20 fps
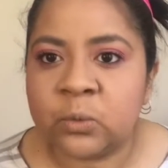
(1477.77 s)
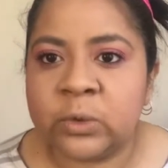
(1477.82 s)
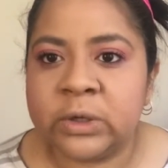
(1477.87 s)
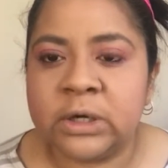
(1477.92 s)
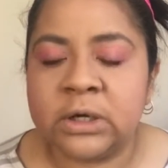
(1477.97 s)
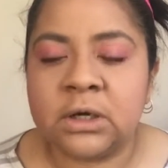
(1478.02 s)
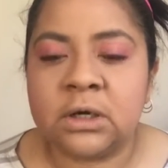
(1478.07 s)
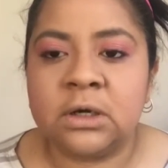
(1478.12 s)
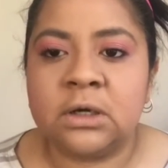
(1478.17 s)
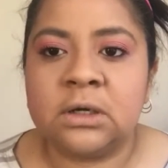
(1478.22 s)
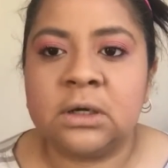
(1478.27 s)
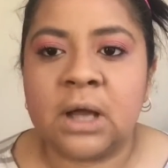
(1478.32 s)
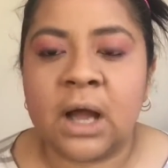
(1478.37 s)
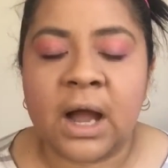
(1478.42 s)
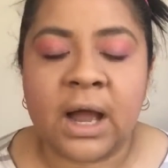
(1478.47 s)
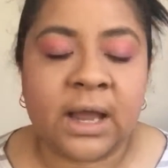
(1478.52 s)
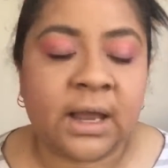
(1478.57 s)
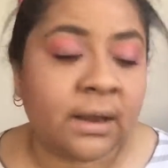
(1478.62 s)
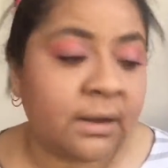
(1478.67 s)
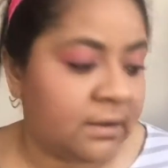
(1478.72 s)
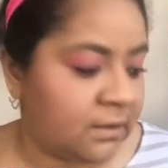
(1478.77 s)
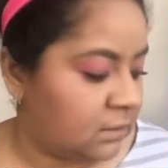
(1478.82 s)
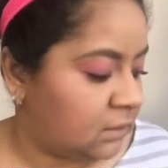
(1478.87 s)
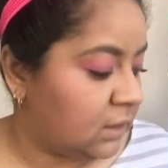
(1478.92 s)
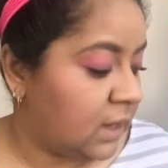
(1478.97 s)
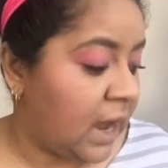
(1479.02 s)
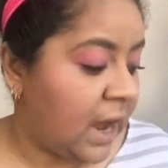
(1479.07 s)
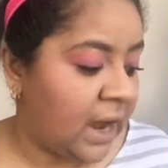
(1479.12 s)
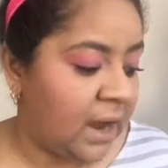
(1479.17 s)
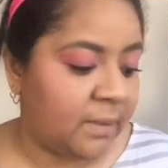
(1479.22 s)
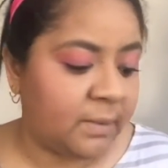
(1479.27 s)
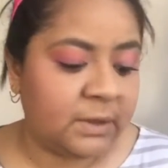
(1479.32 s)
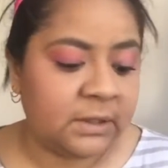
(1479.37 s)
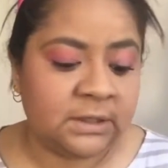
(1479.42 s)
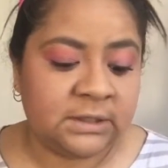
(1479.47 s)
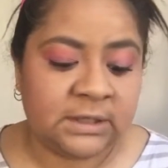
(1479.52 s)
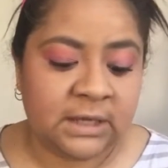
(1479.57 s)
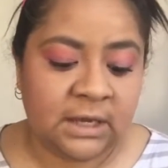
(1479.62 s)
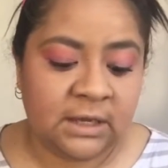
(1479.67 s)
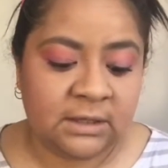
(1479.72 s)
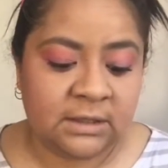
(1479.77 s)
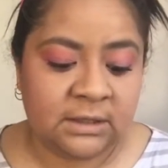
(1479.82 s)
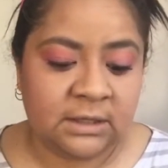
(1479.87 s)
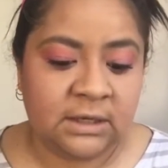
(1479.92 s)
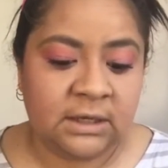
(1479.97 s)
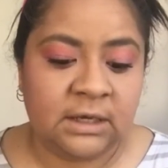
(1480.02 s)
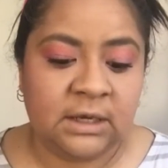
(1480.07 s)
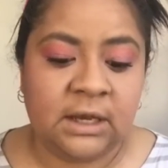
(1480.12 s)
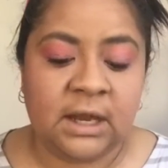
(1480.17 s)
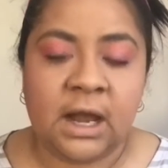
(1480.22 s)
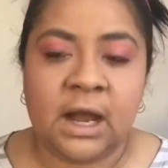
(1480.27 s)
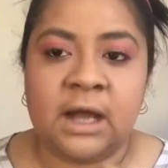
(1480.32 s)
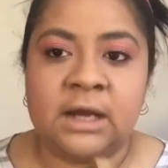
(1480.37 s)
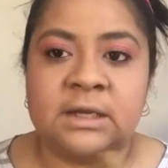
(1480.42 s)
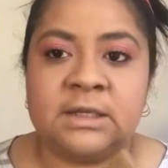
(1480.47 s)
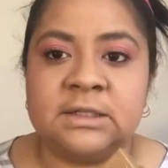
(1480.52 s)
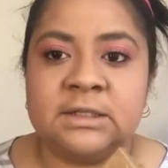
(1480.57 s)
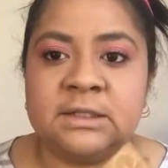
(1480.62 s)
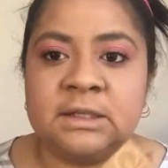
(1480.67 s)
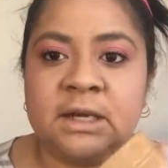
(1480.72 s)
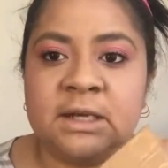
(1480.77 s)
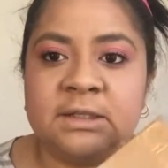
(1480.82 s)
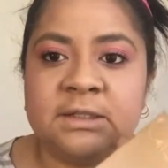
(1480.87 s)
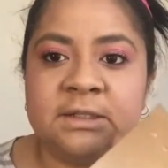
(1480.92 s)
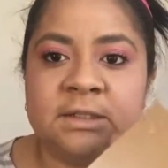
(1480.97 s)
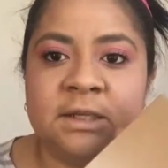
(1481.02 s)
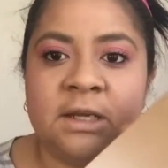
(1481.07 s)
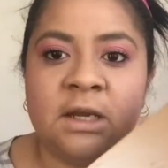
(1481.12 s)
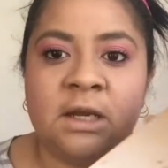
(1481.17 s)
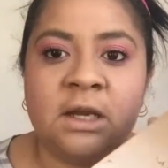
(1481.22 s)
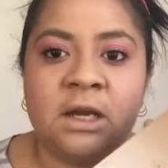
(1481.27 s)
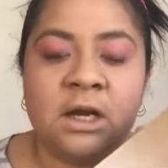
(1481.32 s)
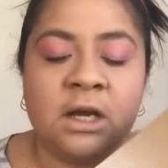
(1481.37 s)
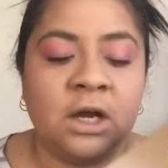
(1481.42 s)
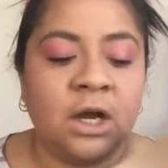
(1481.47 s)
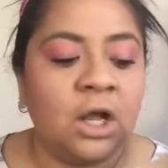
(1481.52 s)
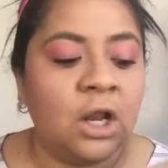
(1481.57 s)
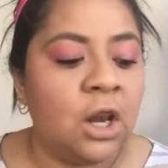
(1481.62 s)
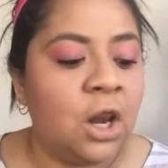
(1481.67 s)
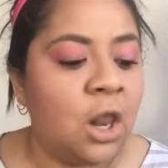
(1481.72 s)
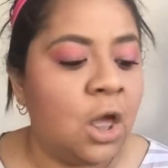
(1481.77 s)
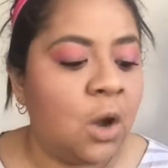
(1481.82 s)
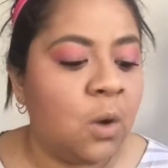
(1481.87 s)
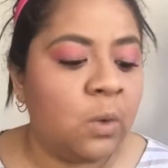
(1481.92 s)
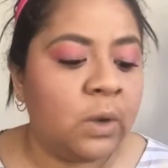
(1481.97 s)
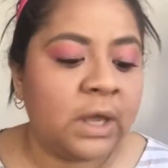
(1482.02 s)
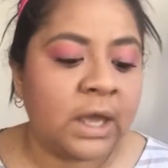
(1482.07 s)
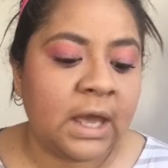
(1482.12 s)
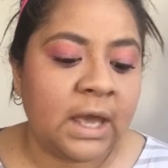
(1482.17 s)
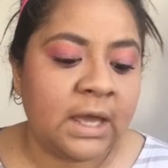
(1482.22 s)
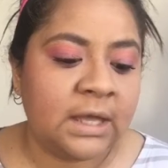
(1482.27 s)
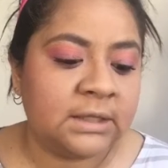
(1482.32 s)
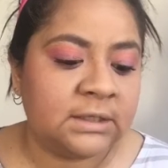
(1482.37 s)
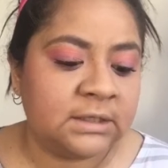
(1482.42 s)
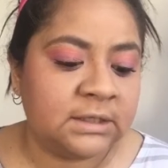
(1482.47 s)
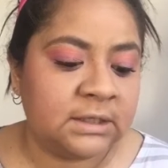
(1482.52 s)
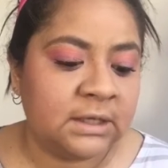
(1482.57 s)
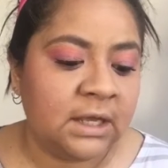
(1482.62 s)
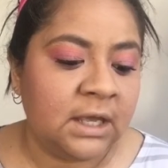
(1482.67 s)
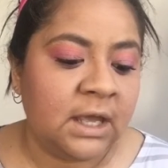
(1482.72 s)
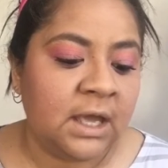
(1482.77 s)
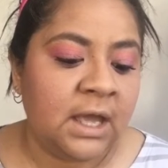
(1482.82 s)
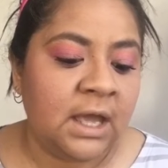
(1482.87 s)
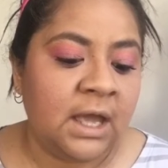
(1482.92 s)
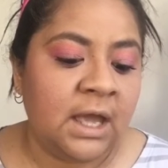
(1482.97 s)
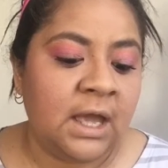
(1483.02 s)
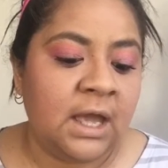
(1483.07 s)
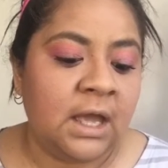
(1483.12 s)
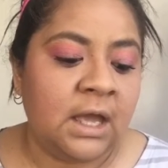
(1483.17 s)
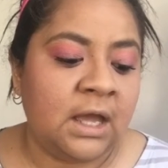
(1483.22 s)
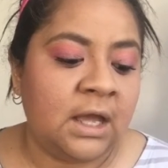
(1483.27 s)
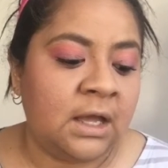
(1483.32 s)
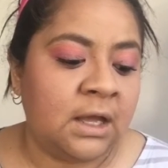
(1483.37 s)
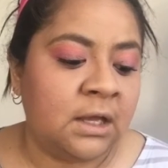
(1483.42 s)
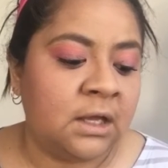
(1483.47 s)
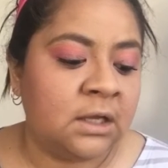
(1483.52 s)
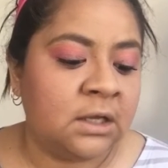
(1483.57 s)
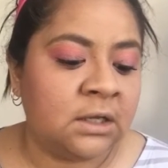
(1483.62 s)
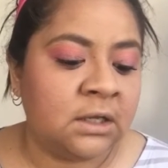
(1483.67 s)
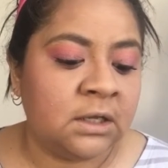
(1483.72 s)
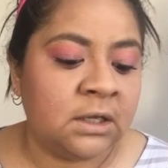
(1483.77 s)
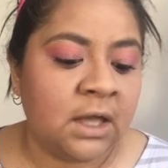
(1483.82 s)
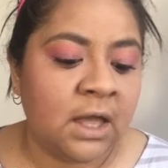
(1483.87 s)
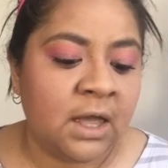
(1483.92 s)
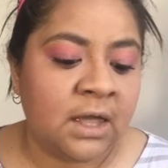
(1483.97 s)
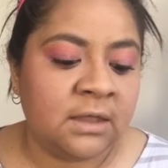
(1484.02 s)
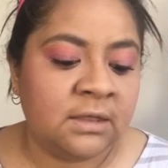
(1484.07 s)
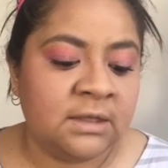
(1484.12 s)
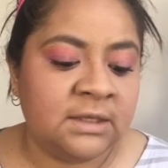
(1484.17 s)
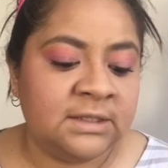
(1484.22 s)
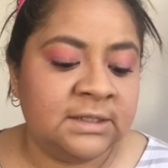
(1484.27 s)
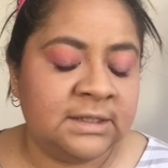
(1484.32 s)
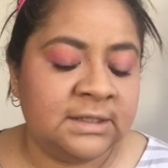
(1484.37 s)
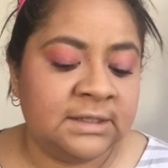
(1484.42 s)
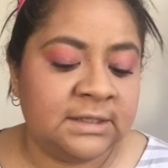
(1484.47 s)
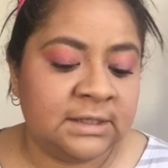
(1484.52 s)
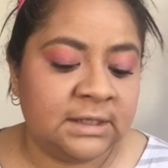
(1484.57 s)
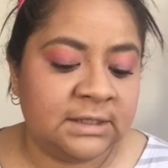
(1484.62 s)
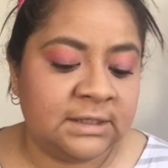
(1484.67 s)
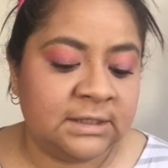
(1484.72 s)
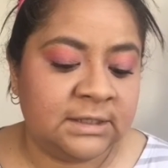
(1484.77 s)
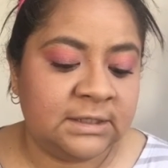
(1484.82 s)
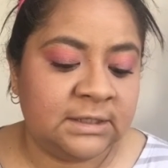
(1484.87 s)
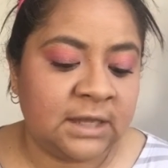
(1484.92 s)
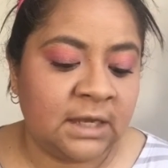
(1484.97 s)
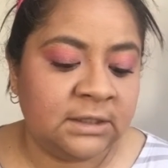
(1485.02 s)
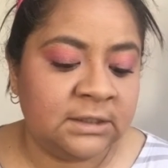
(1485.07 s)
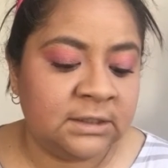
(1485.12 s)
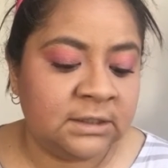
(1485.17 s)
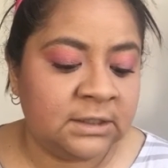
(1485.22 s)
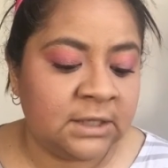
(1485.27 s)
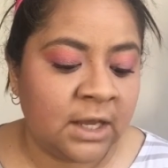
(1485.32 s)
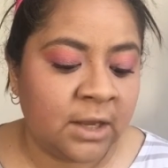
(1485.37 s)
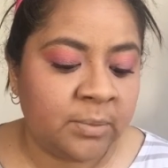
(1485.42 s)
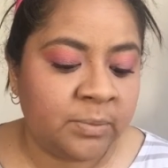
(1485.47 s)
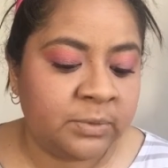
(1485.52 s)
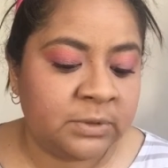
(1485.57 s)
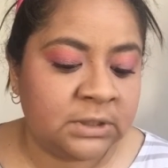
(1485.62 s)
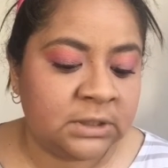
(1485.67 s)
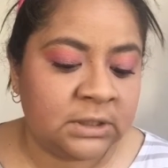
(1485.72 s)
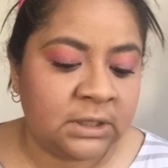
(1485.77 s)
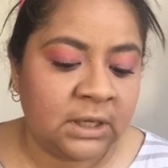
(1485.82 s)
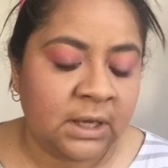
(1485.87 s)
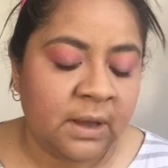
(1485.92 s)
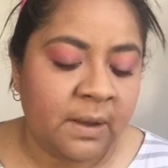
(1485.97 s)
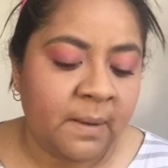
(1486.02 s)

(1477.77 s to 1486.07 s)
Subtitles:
I am gonna take the Anastasia Glow Kit, and this is sun dipped.